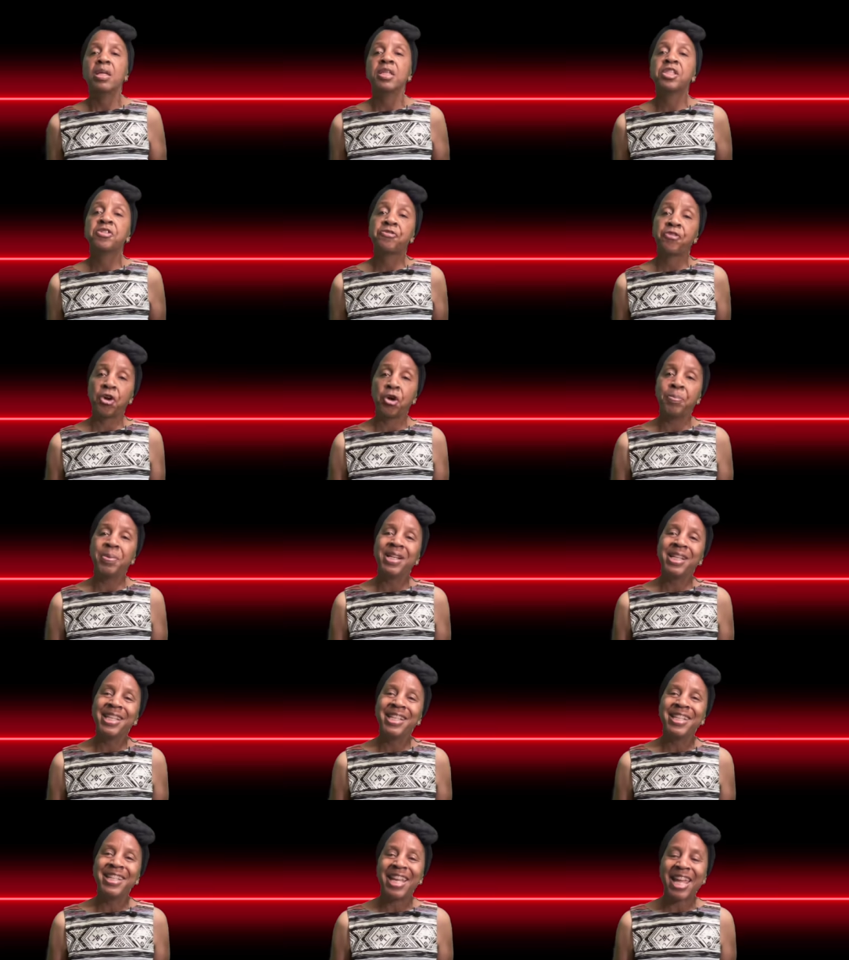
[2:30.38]
Is
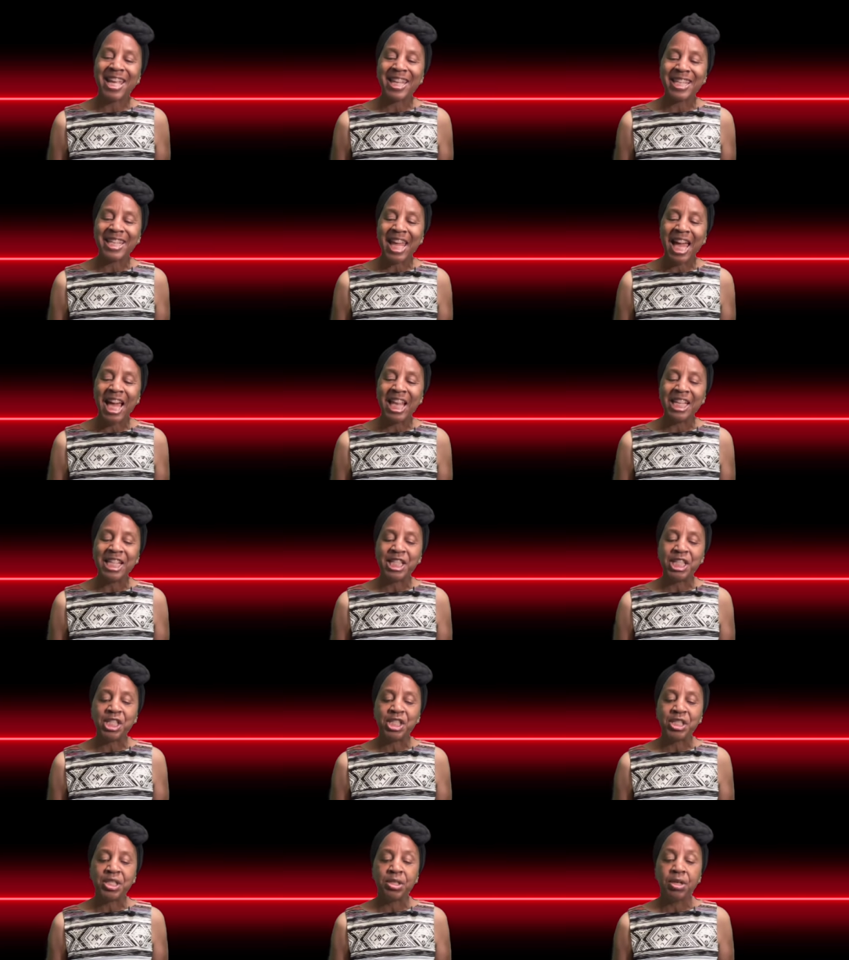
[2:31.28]
verbally
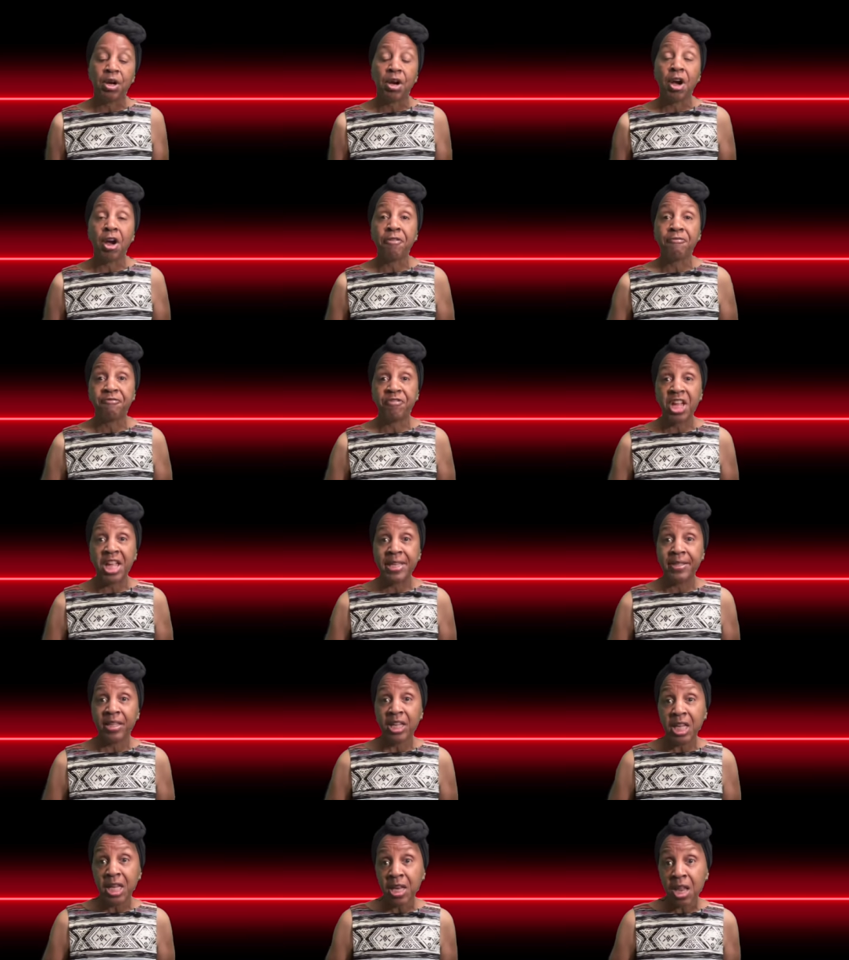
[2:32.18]
acknowledging our faith
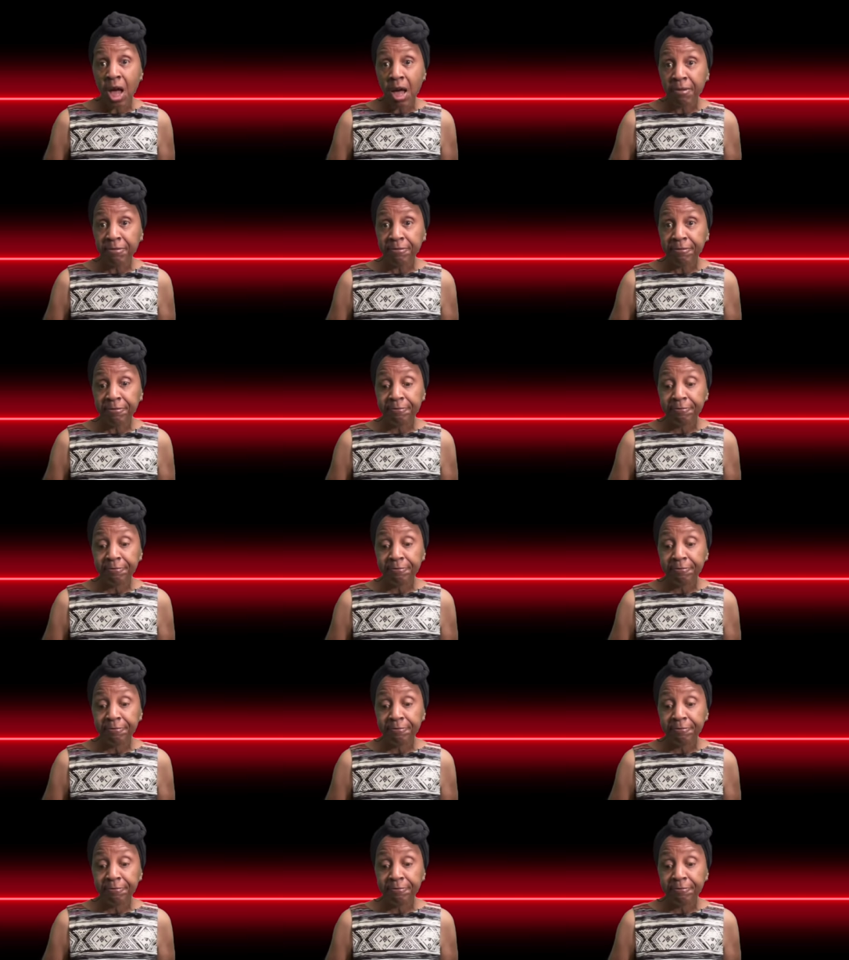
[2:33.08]
enough?